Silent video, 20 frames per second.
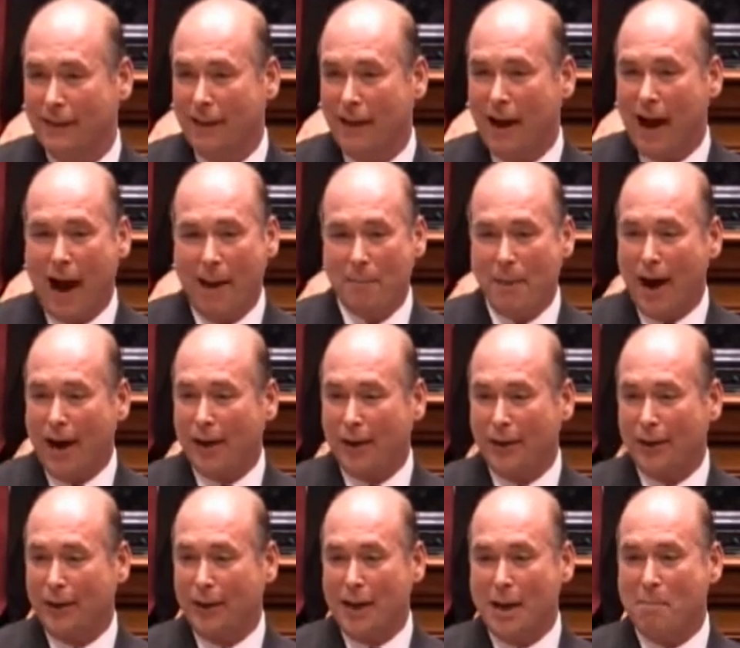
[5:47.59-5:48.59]
I'm not going
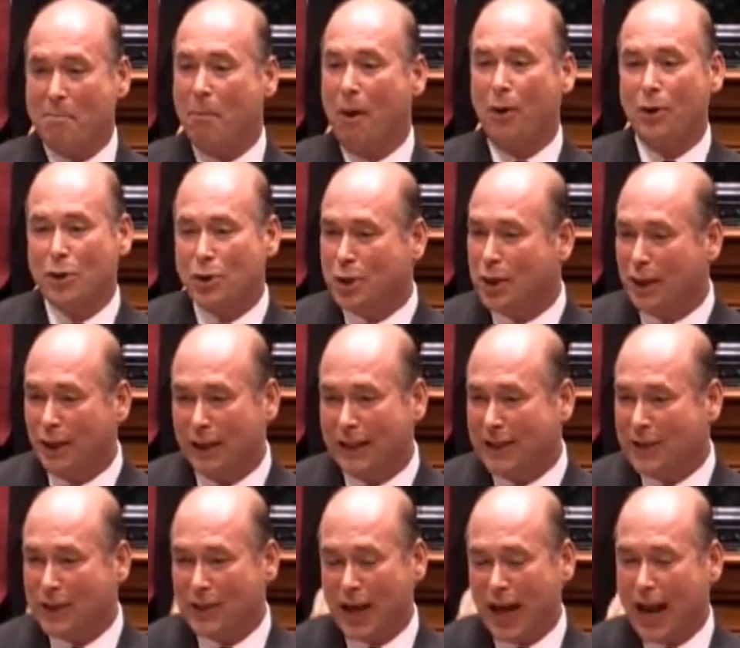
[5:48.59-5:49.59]
to emotionally
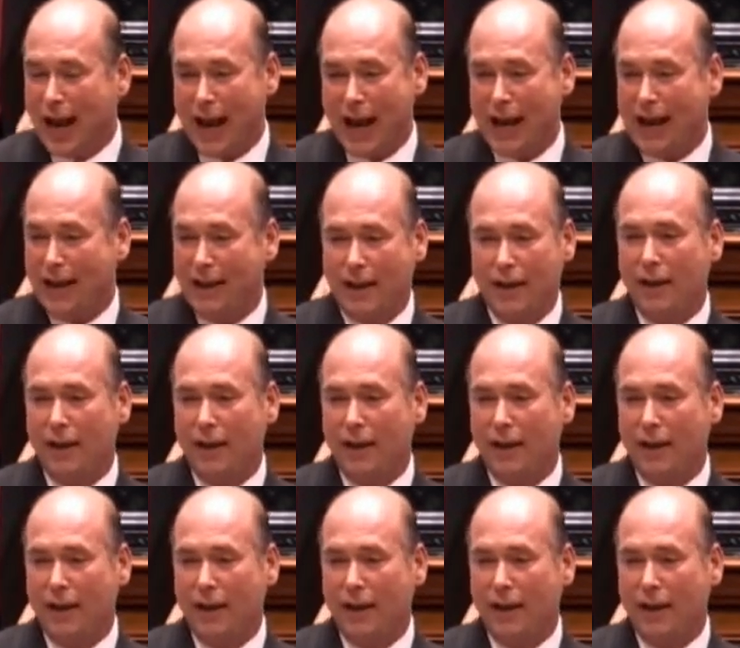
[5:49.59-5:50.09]
say,